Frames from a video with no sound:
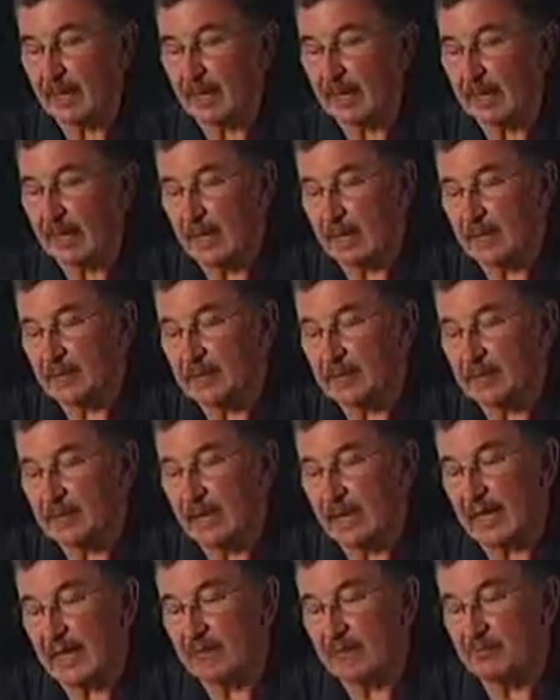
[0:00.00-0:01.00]
And in this
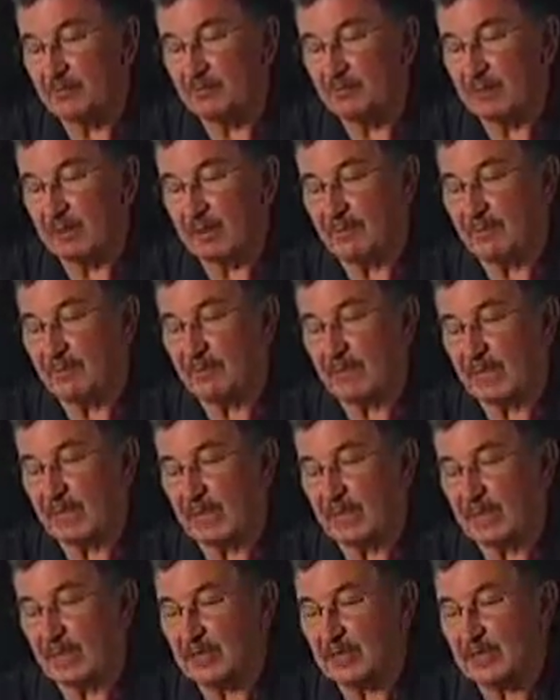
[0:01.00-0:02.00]
case, we dropped the
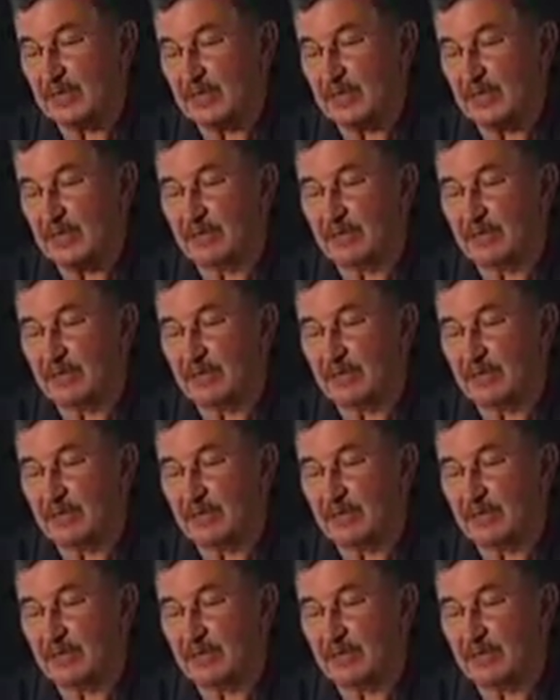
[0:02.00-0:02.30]
pH down